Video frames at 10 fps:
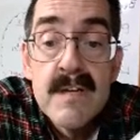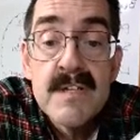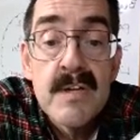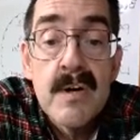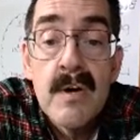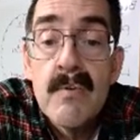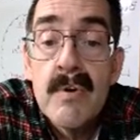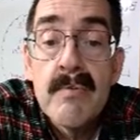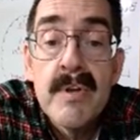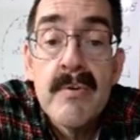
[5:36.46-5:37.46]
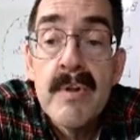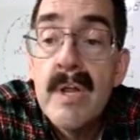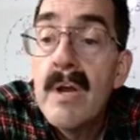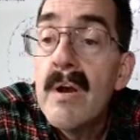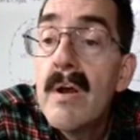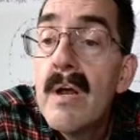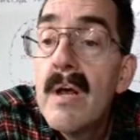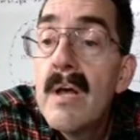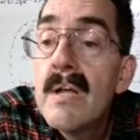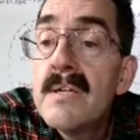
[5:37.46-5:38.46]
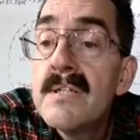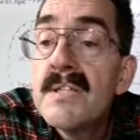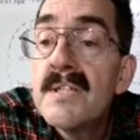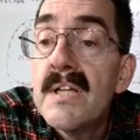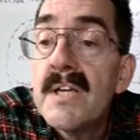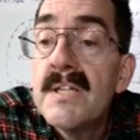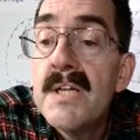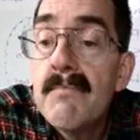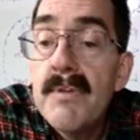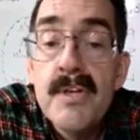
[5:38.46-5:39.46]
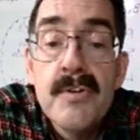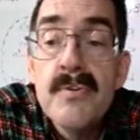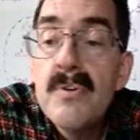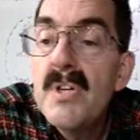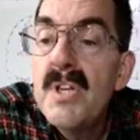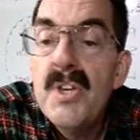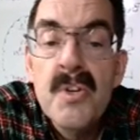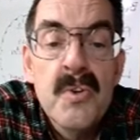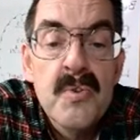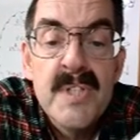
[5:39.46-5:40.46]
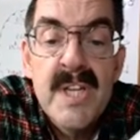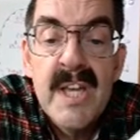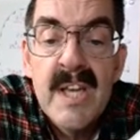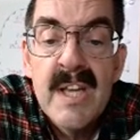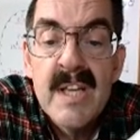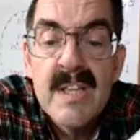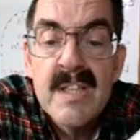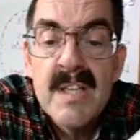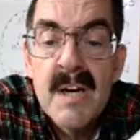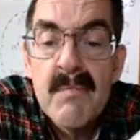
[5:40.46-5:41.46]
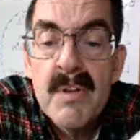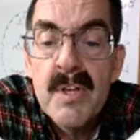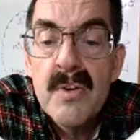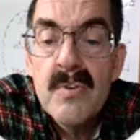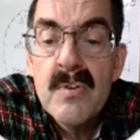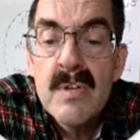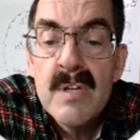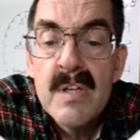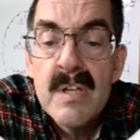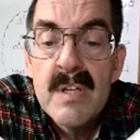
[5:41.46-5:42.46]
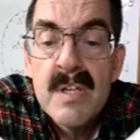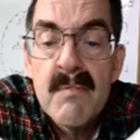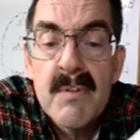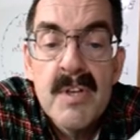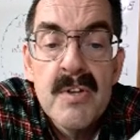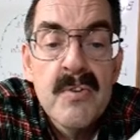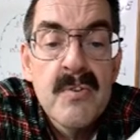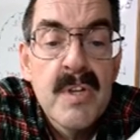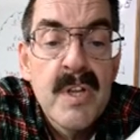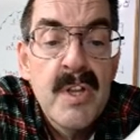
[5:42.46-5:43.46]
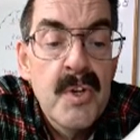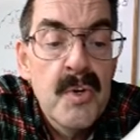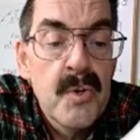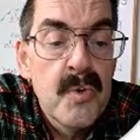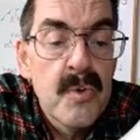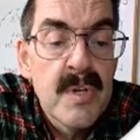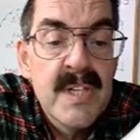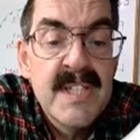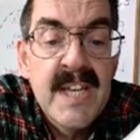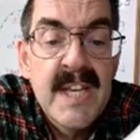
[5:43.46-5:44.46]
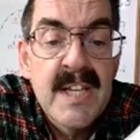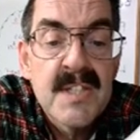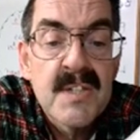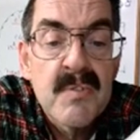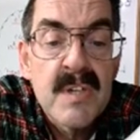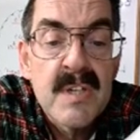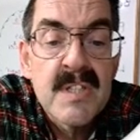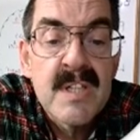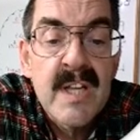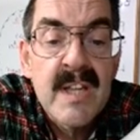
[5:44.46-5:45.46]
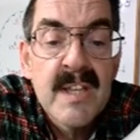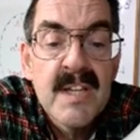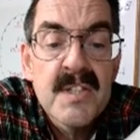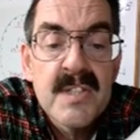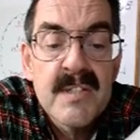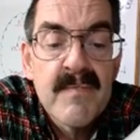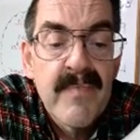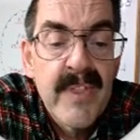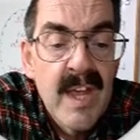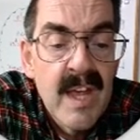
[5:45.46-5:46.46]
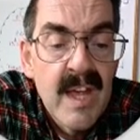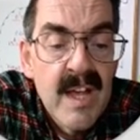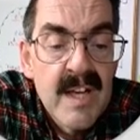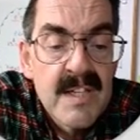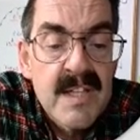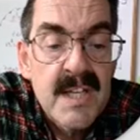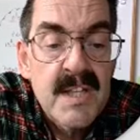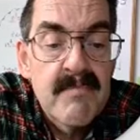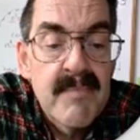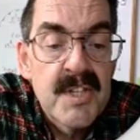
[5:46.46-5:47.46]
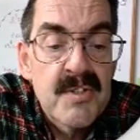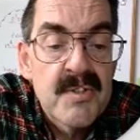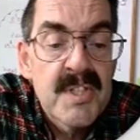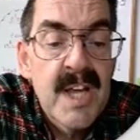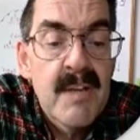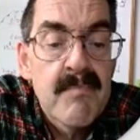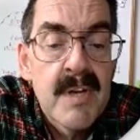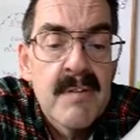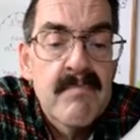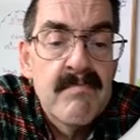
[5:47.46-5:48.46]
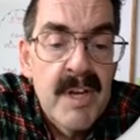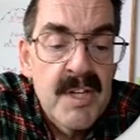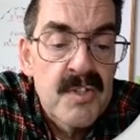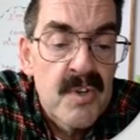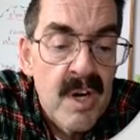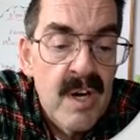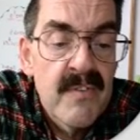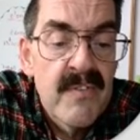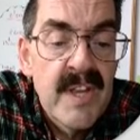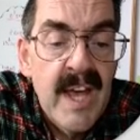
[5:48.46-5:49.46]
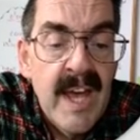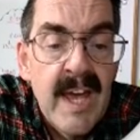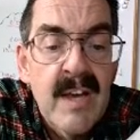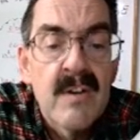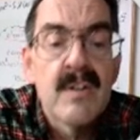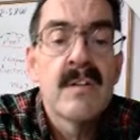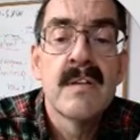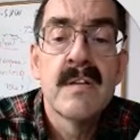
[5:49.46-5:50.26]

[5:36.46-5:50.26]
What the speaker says: So, what are we doing here? Select W, U, D. W, W, U, D. So we're going to select this. Select the measure statement, measure of the angle,